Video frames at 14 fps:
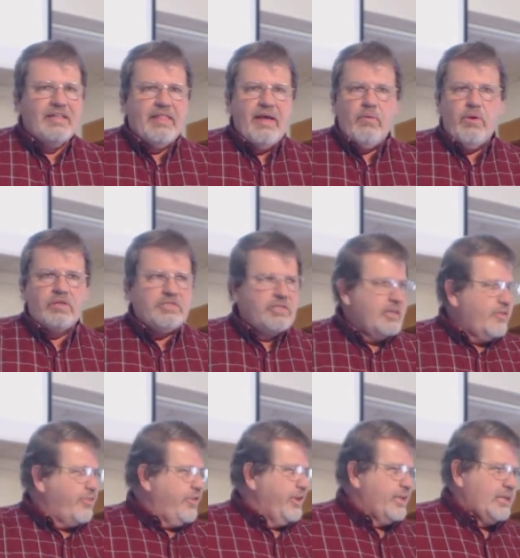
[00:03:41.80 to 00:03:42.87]
That wasn't
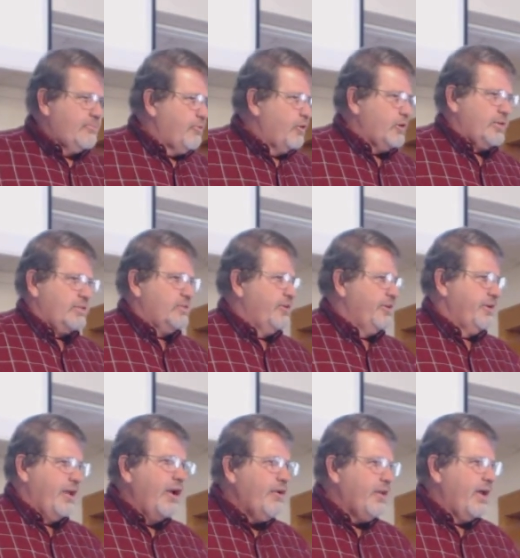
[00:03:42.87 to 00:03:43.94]
anything in the book during
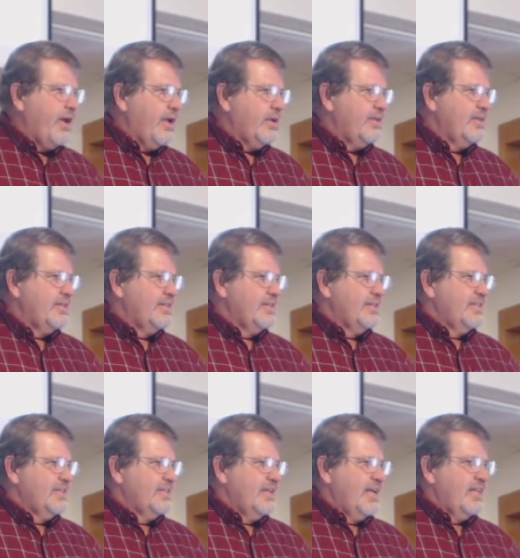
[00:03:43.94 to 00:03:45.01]
their day.
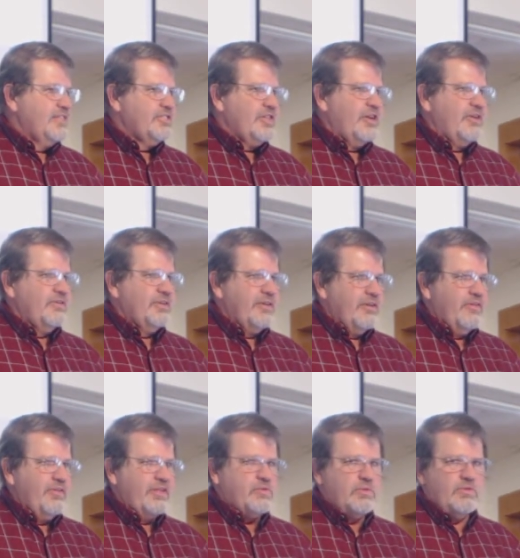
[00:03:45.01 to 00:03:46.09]
And so,
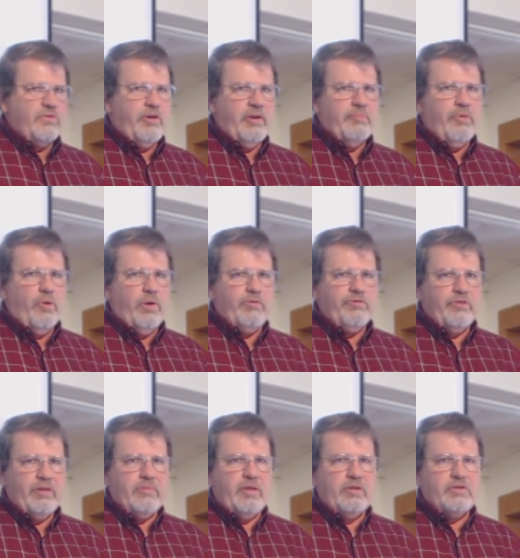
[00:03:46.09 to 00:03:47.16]
this was very important for
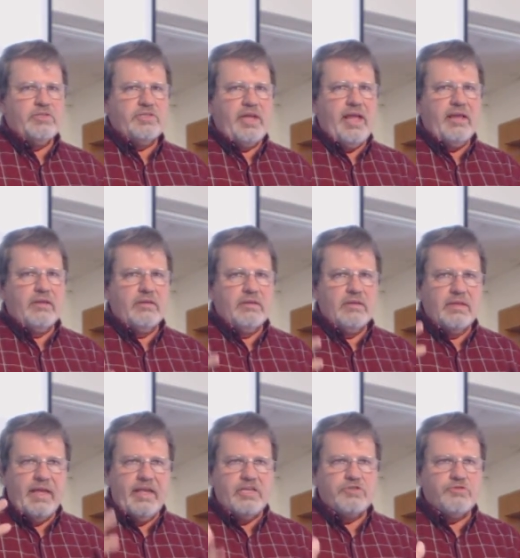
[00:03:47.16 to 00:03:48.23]
them to understand.
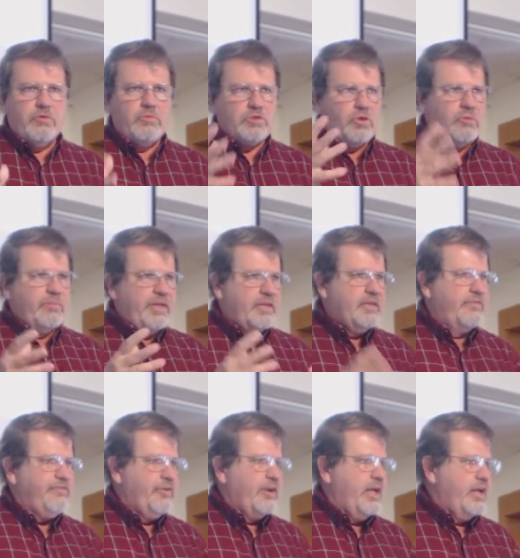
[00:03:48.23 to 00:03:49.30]
Israel was going to be a
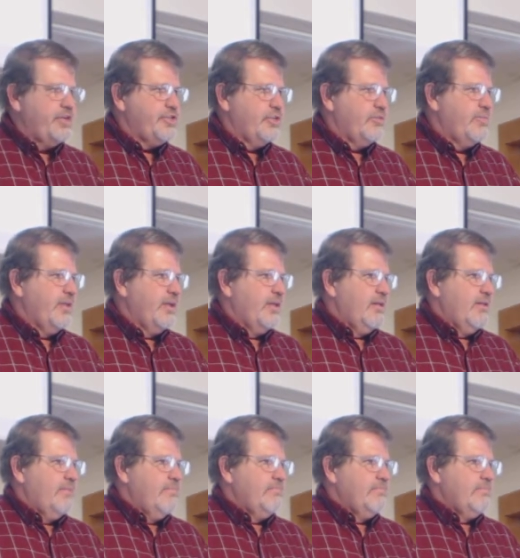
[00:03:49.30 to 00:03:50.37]
different nation.
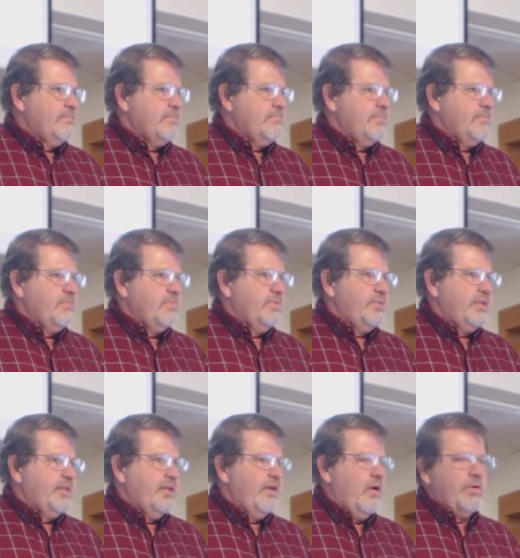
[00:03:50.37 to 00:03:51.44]

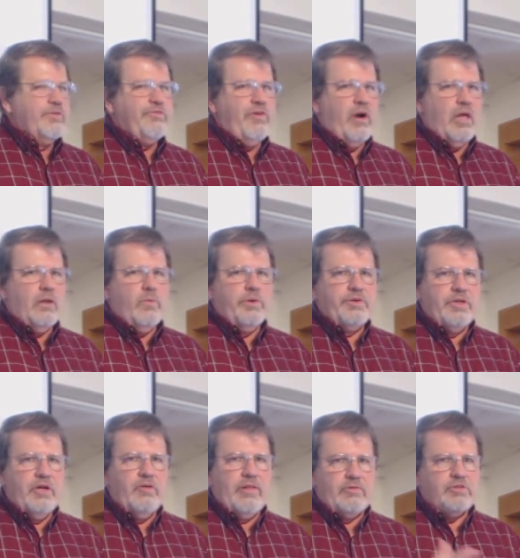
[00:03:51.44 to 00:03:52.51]
Did they always follow it? Well,
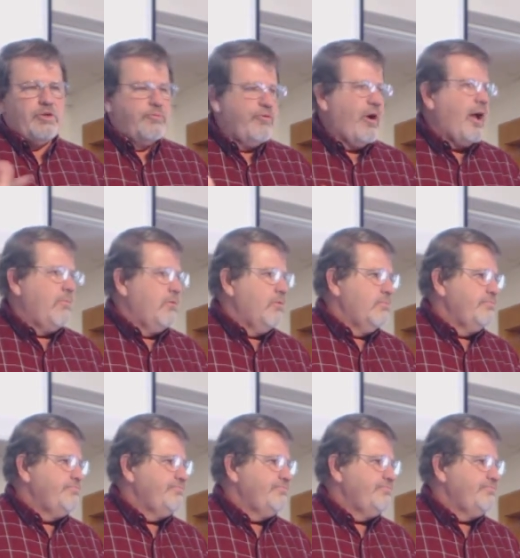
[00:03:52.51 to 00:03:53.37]
no, that was the problem.